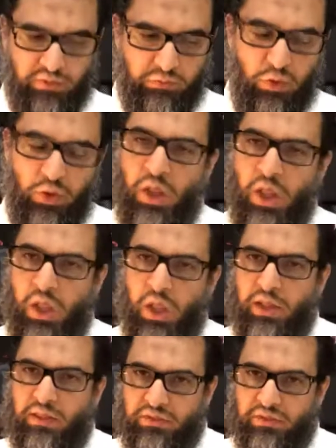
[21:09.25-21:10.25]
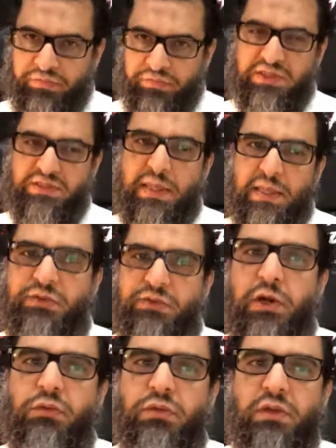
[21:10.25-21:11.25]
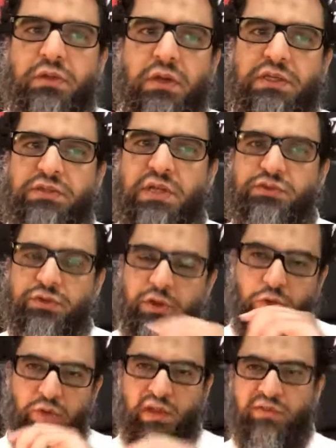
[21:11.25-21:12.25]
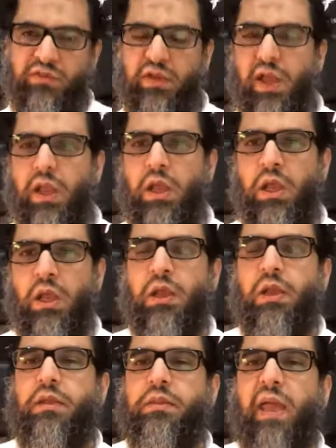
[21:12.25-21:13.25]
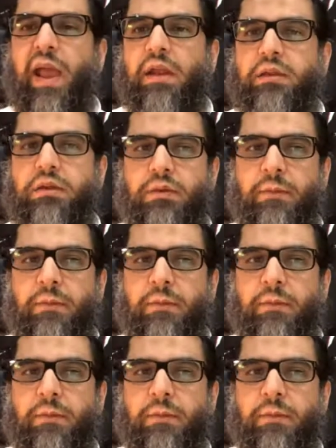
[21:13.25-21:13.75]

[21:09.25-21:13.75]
So the 1st century to the 3rd century, you can say that